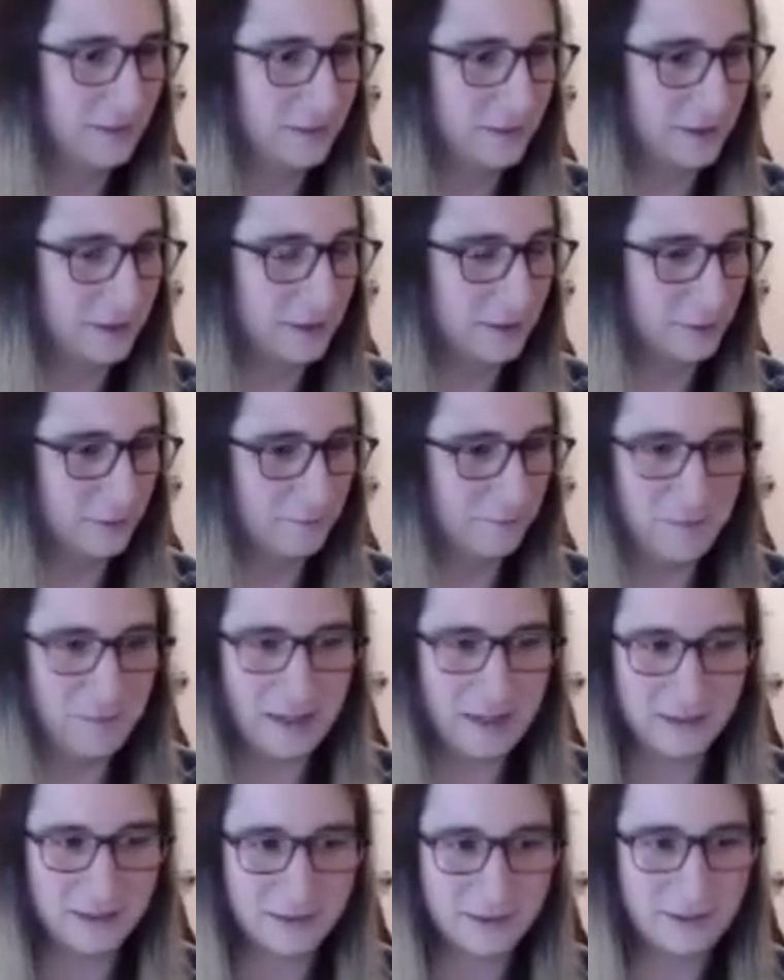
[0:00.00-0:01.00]
So
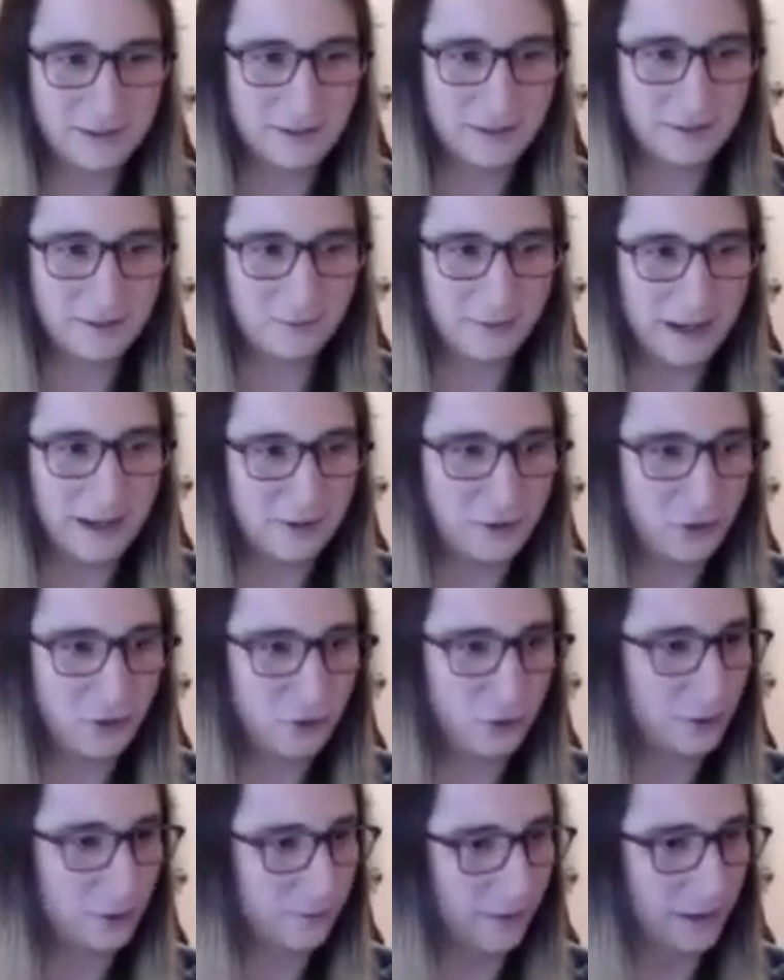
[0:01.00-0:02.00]
this is a rather
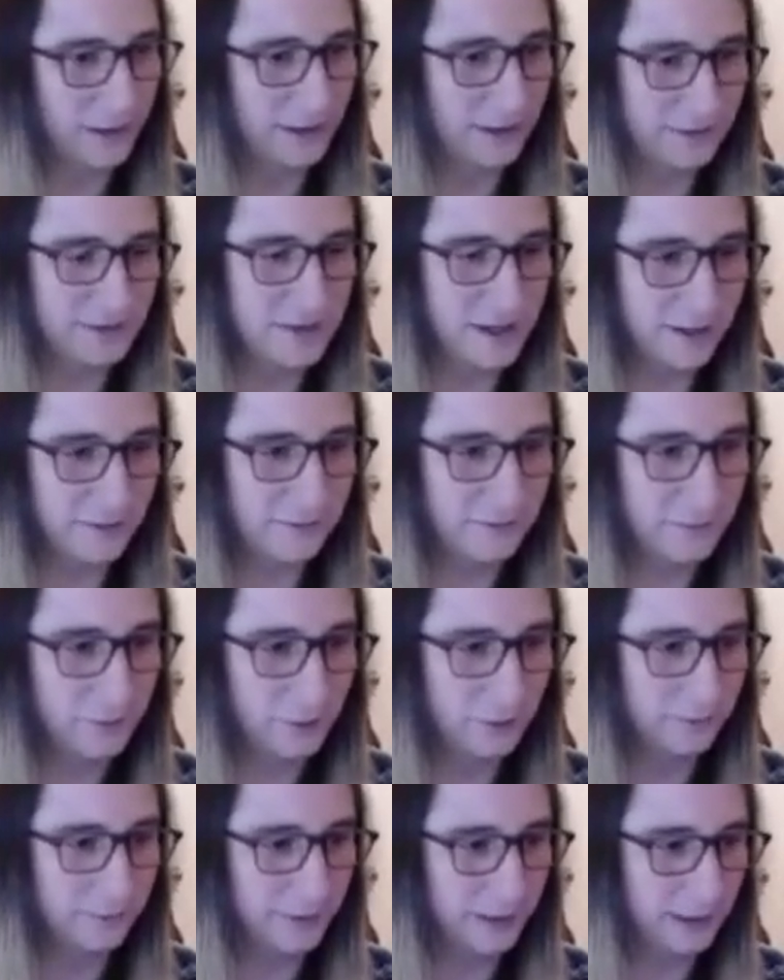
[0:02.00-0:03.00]
short run. It's not a
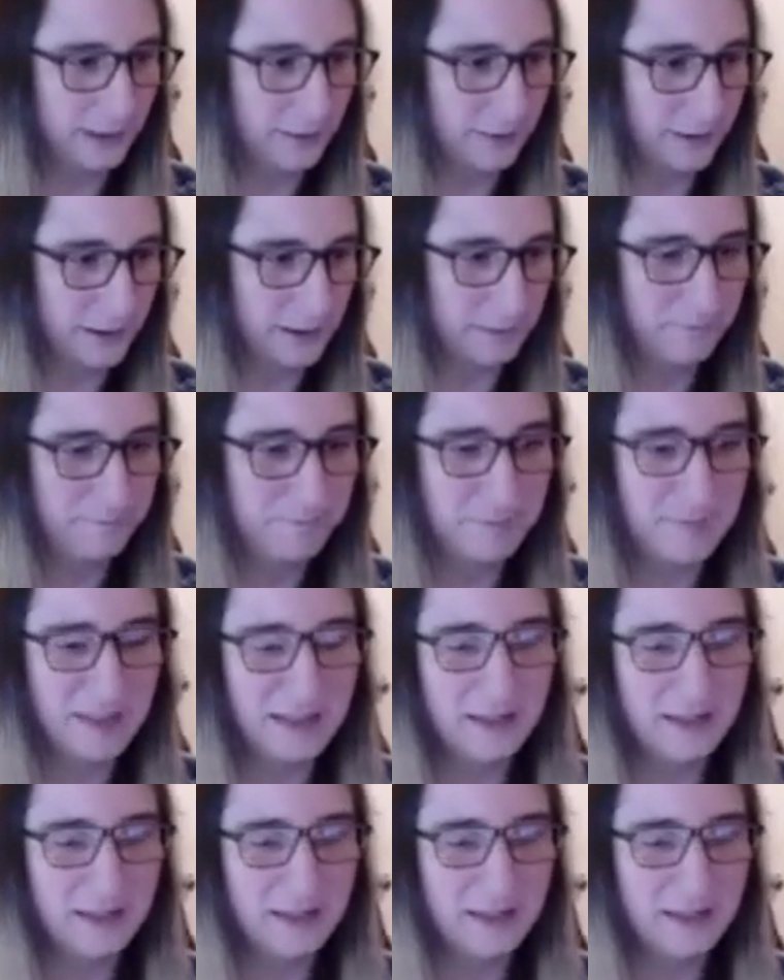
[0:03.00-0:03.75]
full video game.